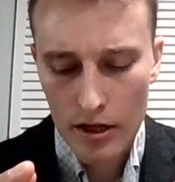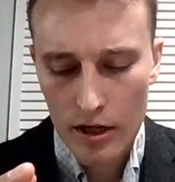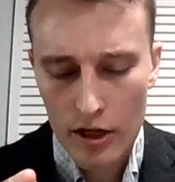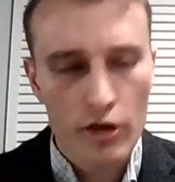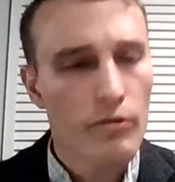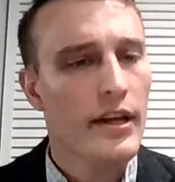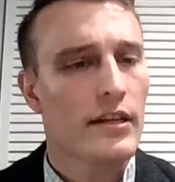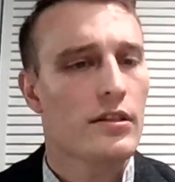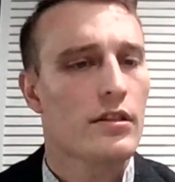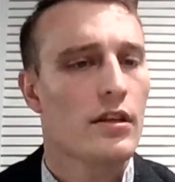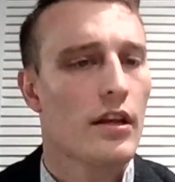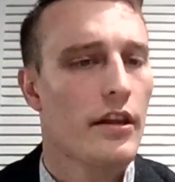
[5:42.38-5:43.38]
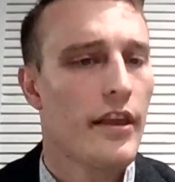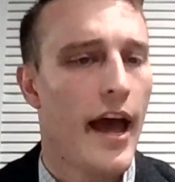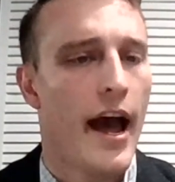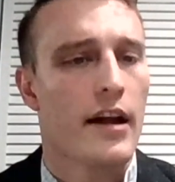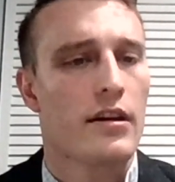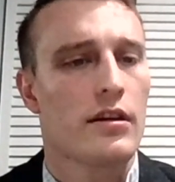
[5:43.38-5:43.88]
units
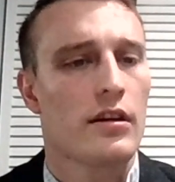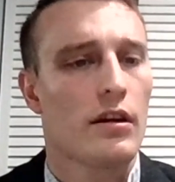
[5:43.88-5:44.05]
that,